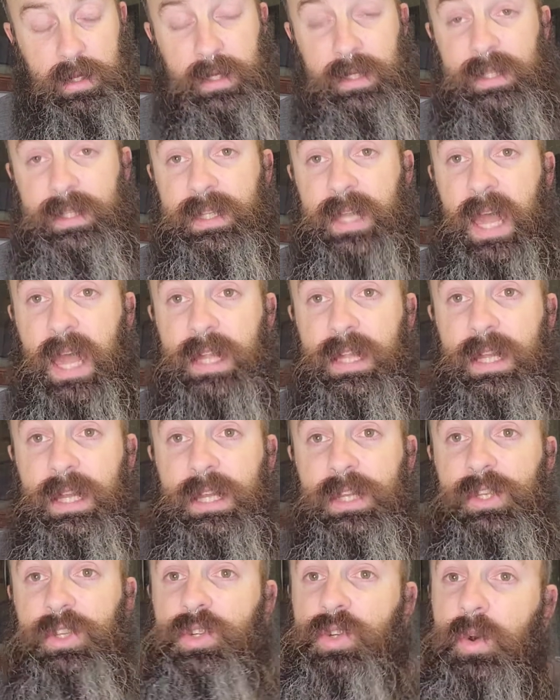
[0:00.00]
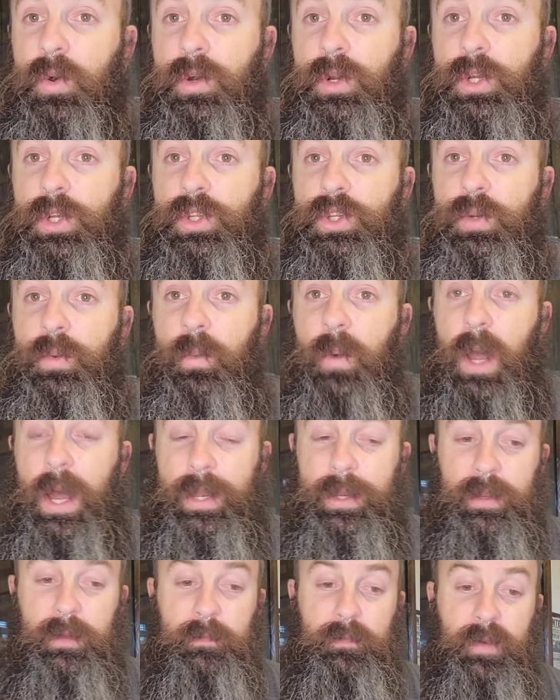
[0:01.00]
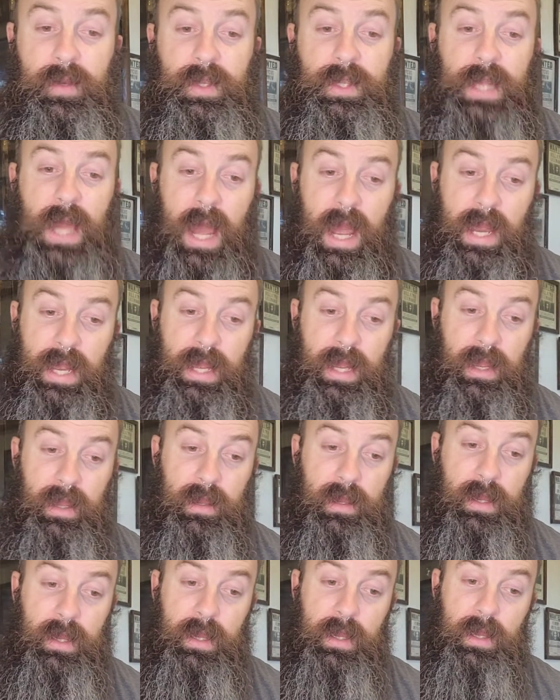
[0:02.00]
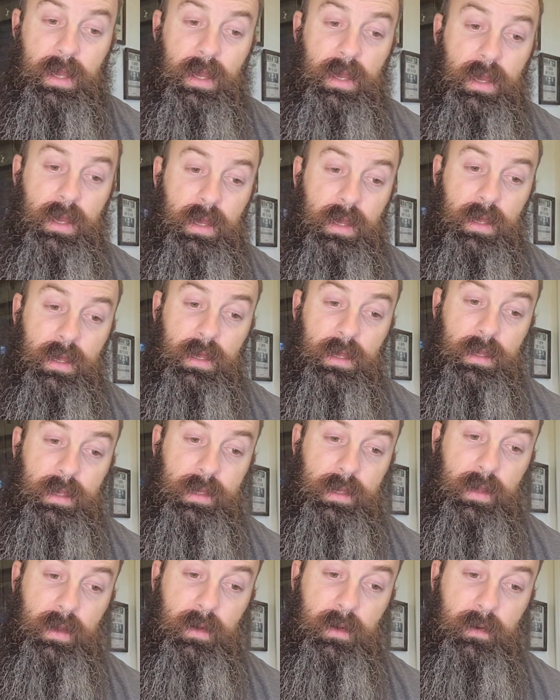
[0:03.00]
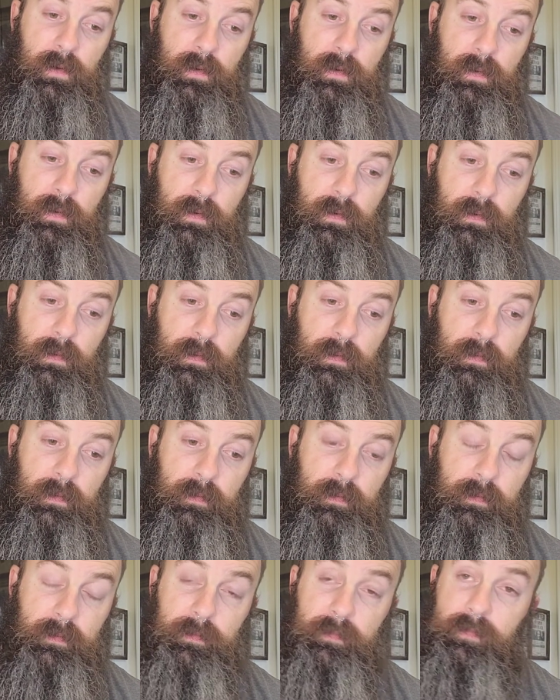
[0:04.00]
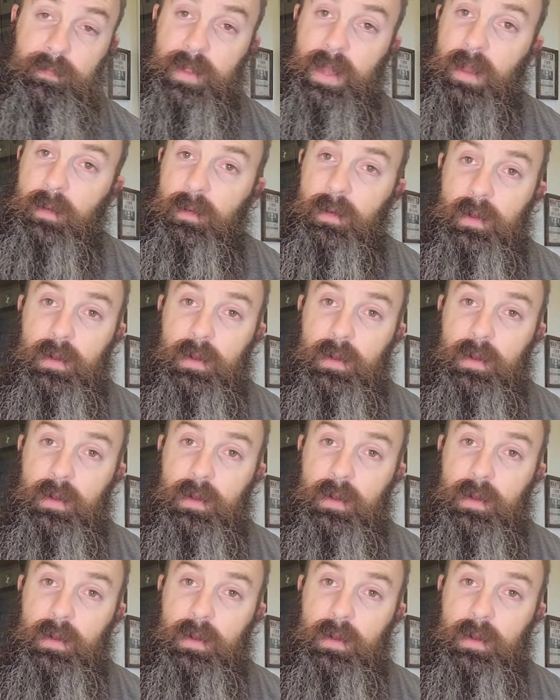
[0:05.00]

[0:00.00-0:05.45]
sadly, George wound up dying. So they were